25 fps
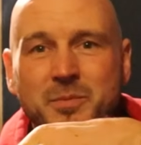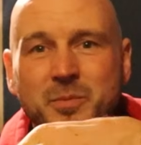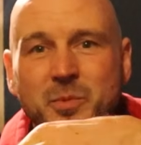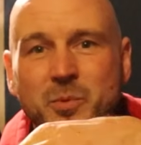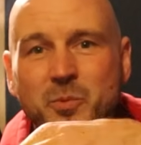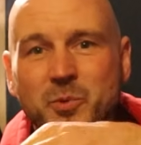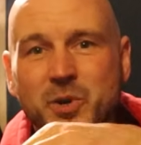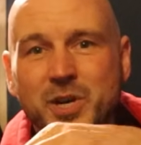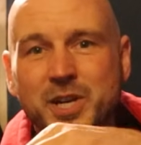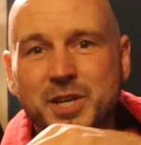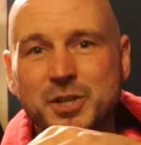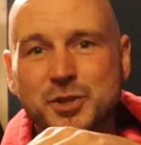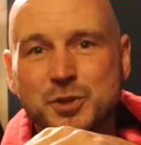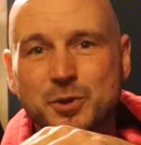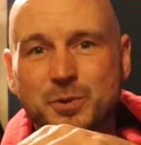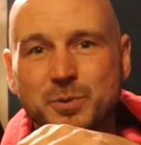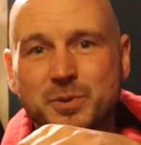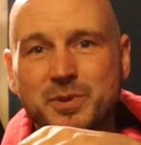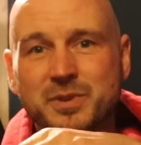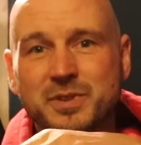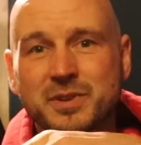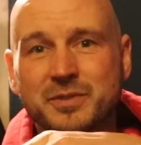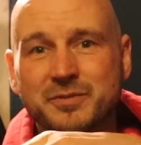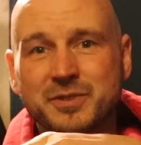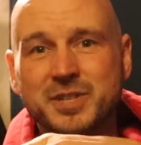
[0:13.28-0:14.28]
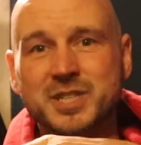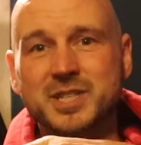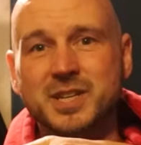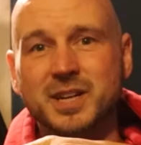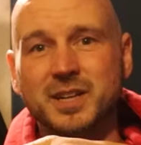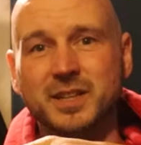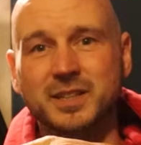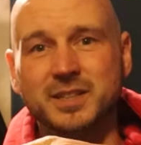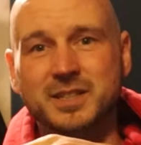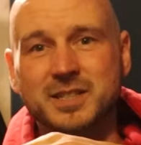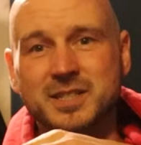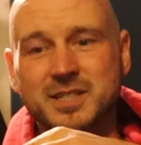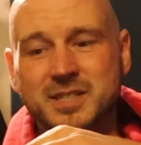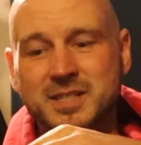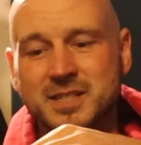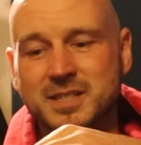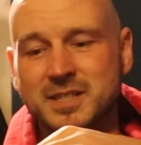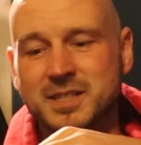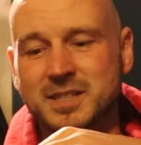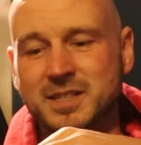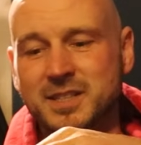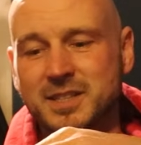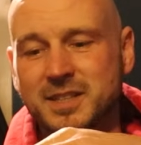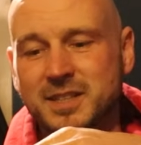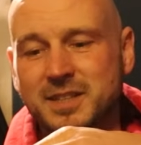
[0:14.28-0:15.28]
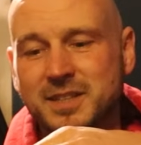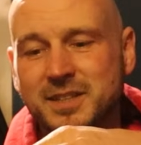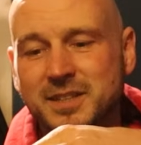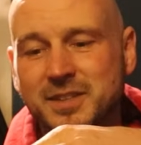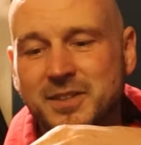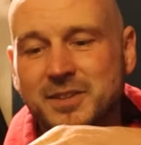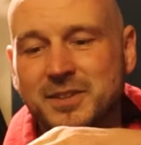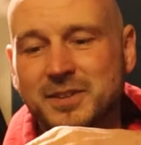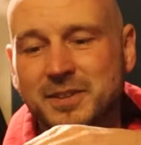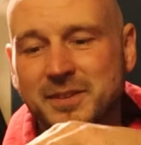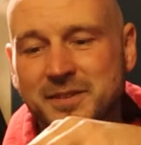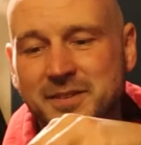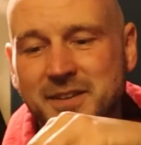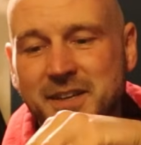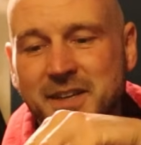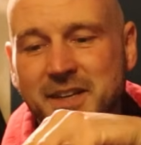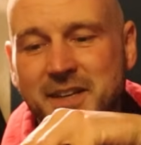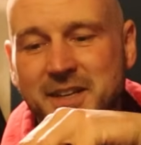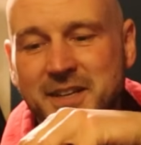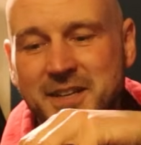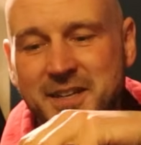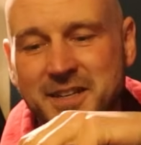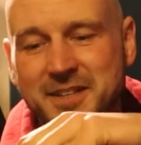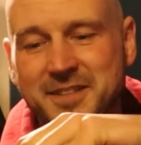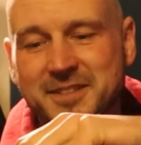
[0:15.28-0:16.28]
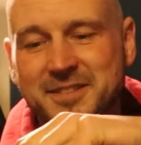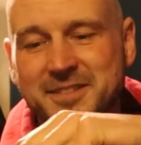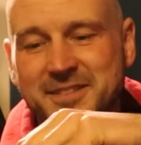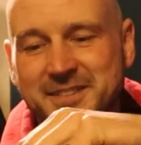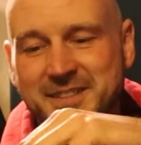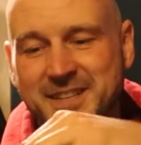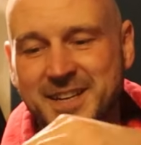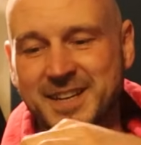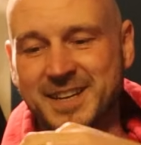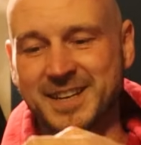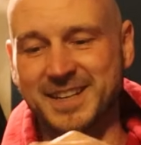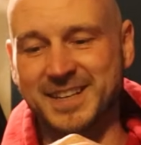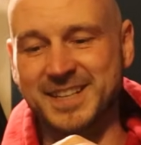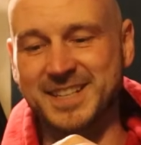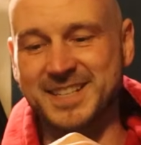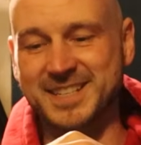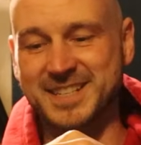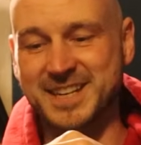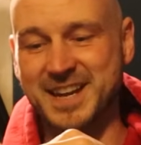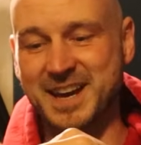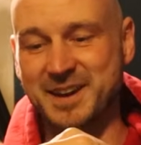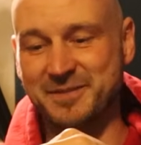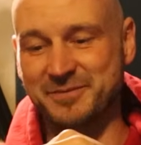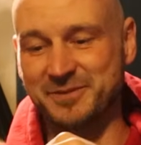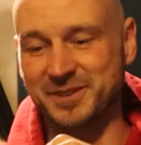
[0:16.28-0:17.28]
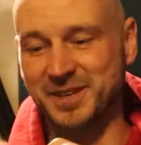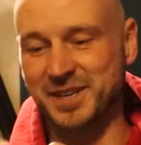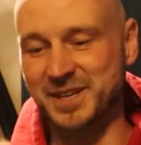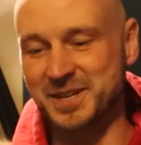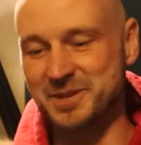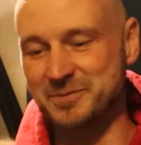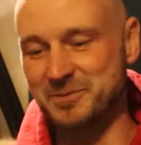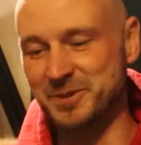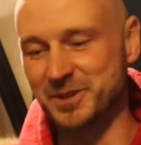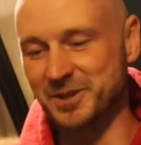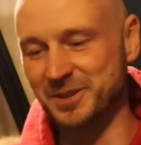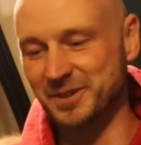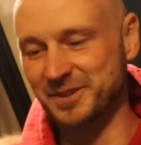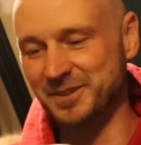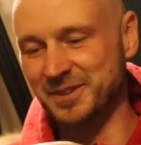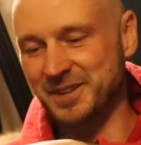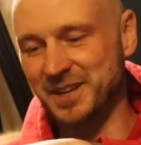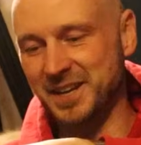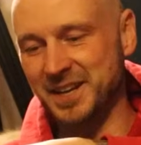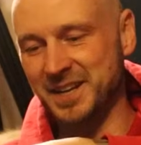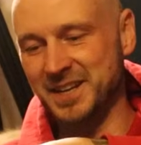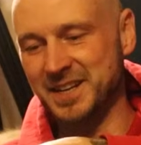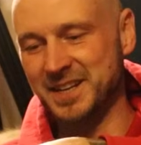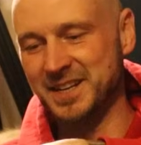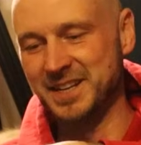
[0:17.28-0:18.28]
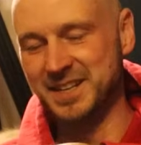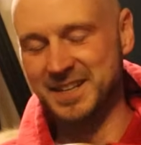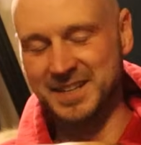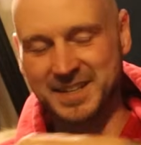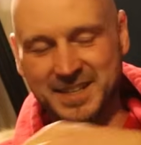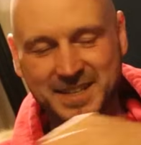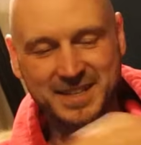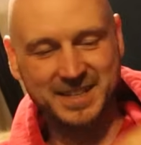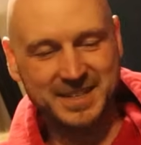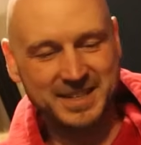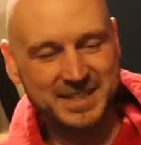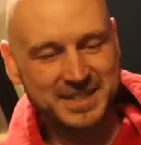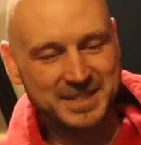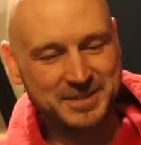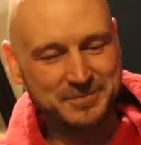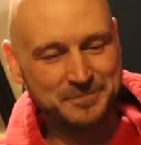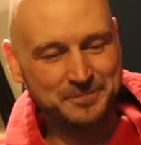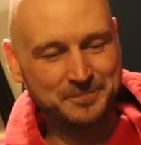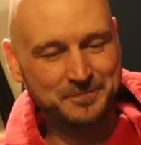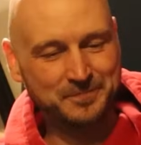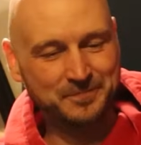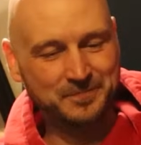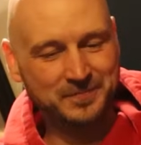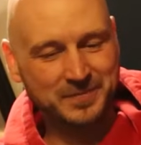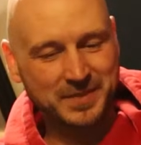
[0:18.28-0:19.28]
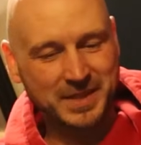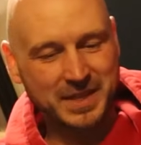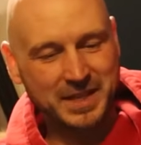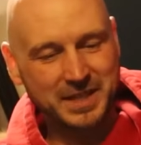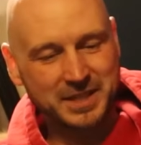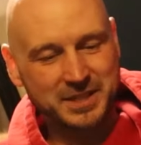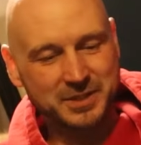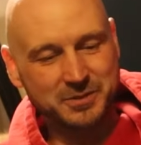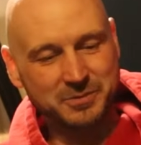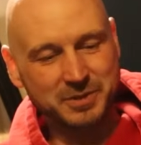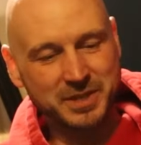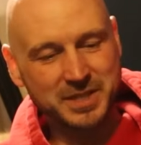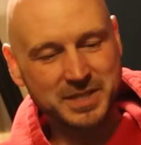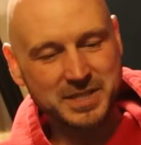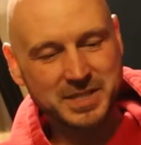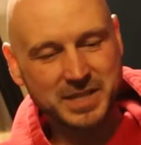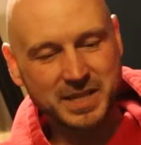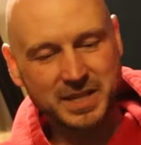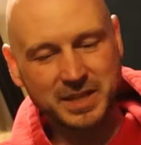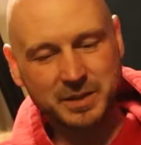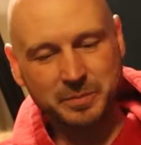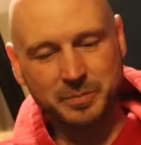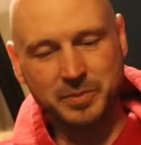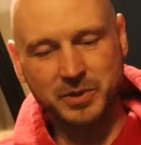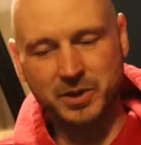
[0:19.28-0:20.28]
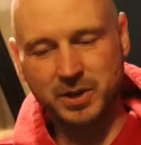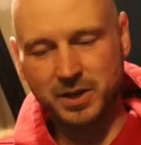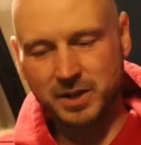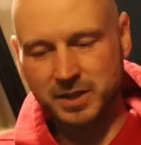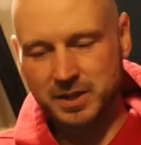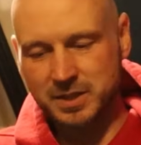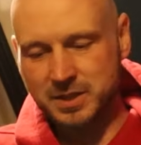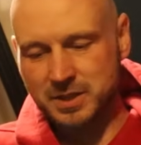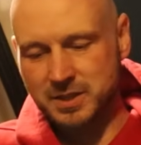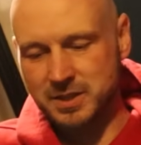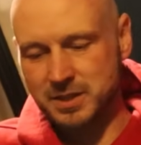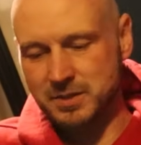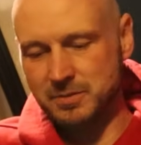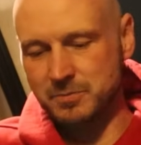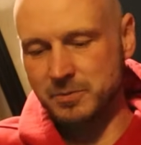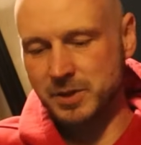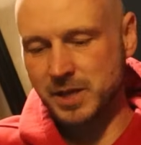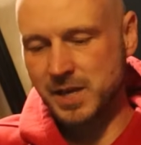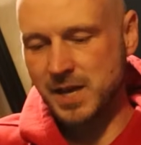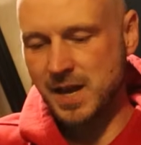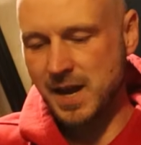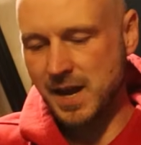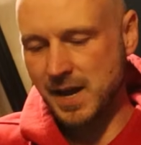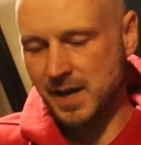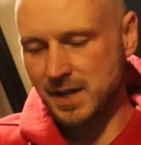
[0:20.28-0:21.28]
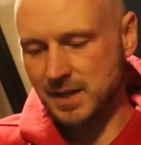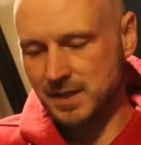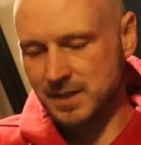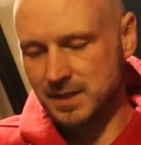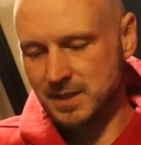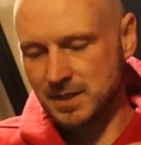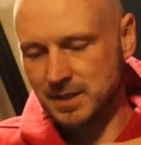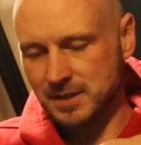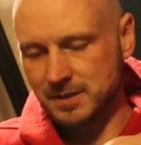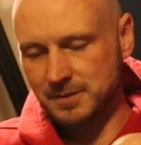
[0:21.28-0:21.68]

But when I show you the results, you're going to think, that is definitely worth it. So inside the box we get